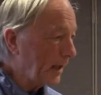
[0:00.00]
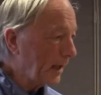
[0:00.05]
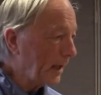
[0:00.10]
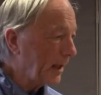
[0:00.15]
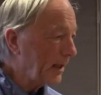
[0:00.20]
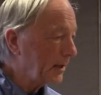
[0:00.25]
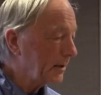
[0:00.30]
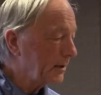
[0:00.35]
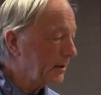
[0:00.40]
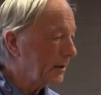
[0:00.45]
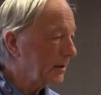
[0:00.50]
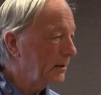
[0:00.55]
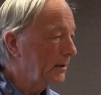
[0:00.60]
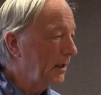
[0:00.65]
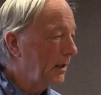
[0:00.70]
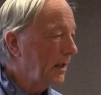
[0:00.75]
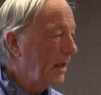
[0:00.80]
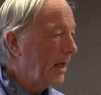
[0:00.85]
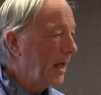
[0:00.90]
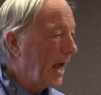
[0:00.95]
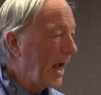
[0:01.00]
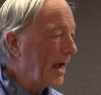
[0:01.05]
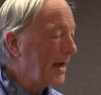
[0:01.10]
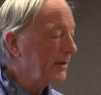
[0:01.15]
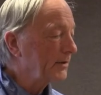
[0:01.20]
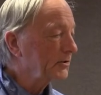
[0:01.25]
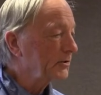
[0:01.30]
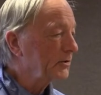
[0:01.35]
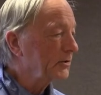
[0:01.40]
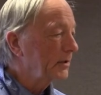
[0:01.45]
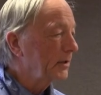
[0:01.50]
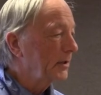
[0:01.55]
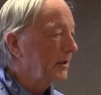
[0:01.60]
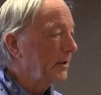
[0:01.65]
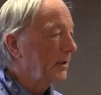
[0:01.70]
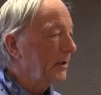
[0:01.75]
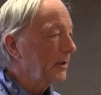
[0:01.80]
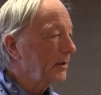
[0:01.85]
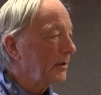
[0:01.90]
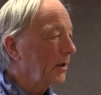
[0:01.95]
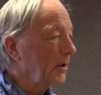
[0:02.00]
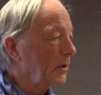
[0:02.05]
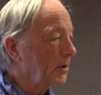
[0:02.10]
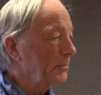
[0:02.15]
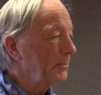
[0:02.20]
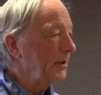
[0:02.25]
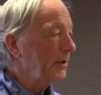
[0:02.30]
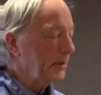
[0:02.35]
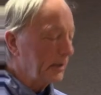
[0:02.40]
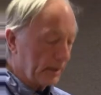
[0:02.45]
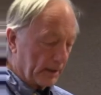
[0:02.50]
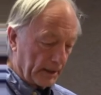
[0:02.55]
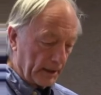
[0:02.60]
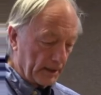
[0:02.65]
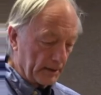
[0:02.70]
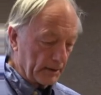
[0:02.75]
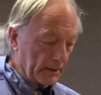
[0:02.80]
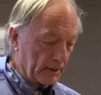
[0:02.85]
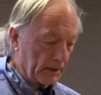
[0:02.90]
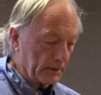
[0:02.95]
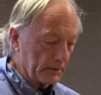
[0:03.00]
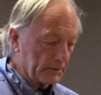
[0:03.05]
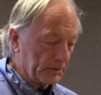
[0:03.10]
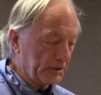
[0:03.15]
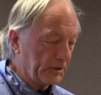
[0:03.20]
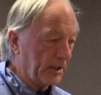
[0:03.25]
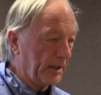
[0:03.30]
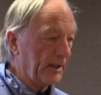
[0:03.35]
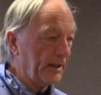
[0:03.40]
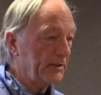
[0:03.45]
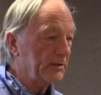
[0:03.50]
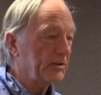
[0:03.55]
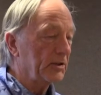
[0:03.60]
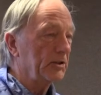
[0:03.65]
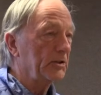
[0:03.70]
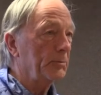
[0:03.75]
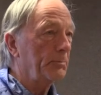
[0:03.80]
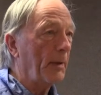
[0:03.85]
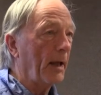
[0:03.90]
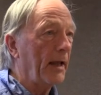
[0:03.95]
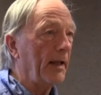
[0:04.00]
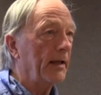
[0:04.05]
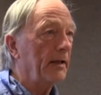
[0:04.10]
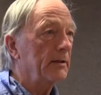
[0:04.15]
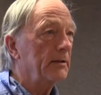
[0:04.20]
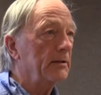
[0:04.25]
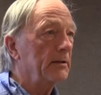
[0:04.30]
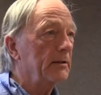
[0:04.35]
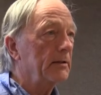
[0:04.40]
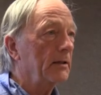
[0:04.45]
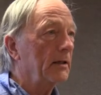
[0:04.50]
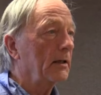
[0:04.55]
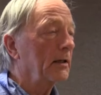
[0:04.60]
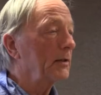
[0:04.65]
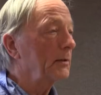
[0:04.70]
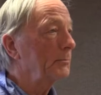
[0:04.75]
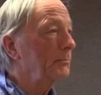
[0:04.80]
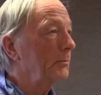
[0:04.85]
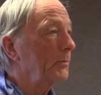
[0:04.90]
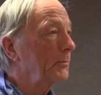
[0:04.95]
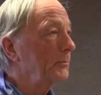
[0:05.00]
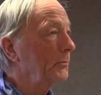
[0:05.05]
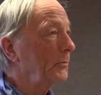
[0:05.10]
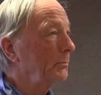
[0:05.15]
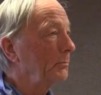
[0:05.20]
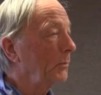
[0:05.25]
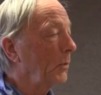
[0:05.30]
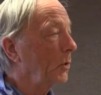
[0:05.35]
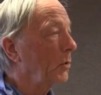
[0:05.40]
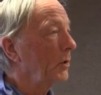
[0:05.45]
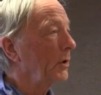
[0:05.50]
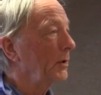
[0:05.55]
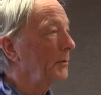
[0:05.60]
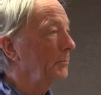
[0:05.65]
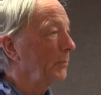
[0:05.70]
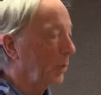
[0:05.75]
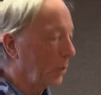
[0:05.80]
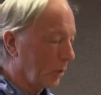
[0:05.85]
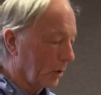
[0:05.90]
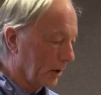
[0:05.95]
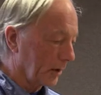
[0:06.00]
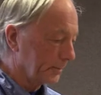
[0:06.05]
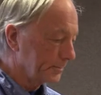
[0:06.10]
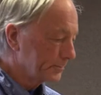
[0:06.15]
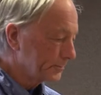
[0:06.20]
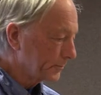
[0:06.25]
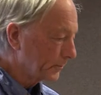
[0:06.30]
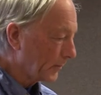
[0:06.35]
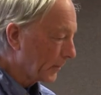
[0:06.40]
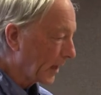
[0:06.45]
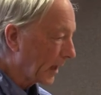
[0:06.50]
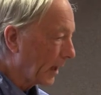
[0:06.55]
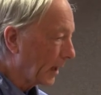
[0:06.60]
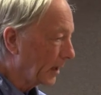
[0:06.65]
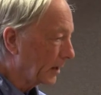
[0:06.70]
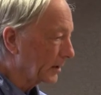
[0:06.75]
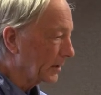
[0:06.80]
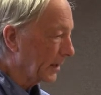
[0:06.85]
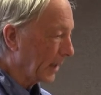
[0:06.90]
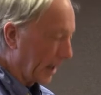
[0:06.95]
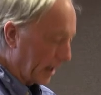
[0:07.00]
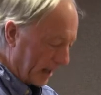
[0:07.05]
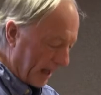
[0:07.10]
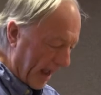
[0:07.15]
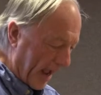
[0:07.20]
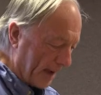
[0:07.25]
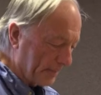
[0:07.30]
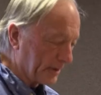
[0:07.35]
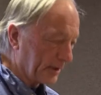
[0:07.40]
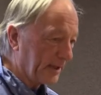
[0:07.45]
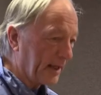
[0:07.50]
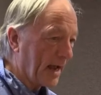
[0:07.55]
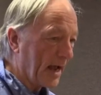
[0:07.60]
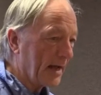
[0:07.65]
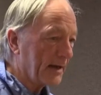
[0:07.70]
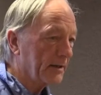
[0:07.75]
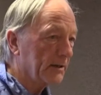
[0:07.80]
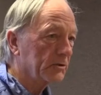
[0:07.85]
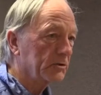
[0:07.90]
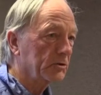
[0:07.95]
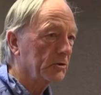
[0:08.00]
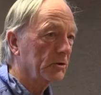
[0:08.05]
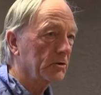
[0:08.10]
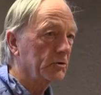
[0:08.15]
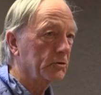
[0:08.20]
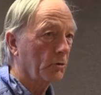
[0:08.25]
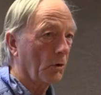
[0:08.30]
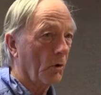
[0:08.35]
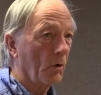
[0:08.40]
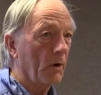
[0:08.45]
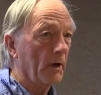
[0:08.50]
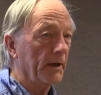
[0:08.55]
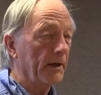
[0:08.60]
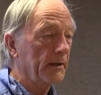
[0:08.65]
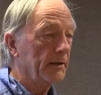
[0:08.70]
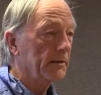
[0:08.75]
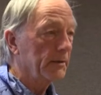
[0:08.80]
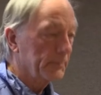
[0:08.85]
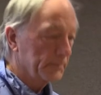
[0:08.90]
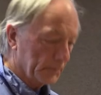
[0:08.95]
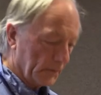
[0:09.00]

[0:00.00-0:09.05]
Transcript: And uh, as urban cities expand, um, more and more uh, habitat is destroyed.